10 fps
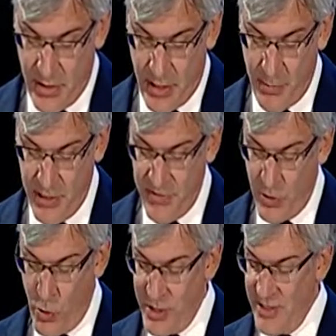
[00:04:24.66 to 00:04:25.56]
I believe that
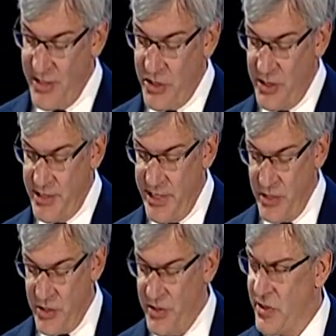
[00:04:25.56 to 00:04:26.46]
organizational
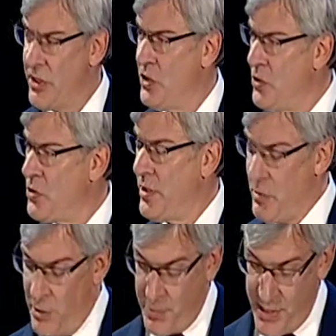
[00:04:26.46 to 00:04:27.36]
intentions are usually
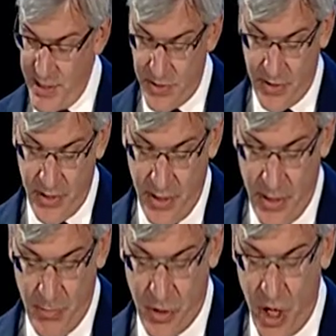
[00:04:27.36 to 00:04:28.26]
well placed,
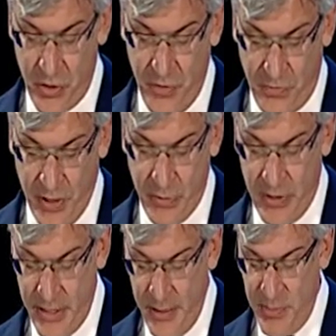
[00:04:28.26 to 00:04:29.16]
but all too
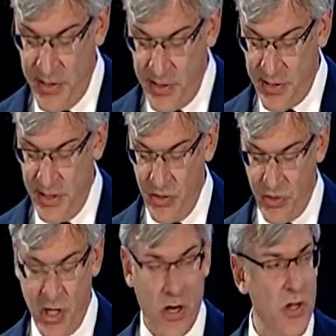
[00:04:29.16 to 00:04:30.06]
frequently, business leaders
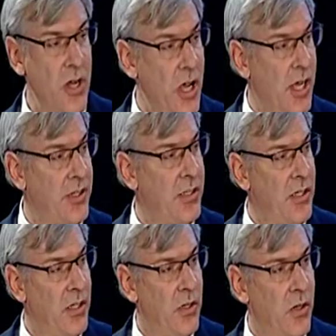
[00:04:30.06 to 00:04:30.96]
are not
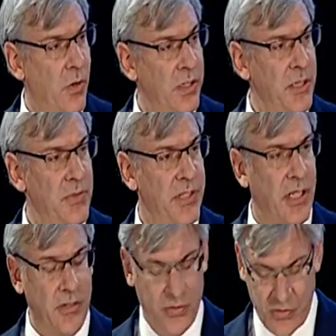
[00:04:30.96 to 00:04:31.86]
holding
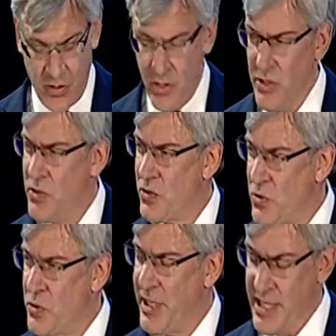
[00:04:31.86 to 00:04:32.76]
themselves
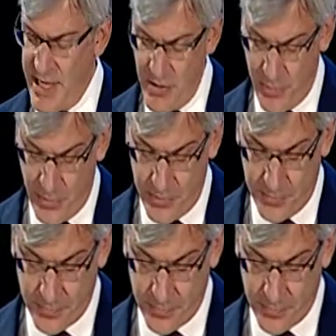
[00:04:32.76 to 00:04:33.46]
truly accountable.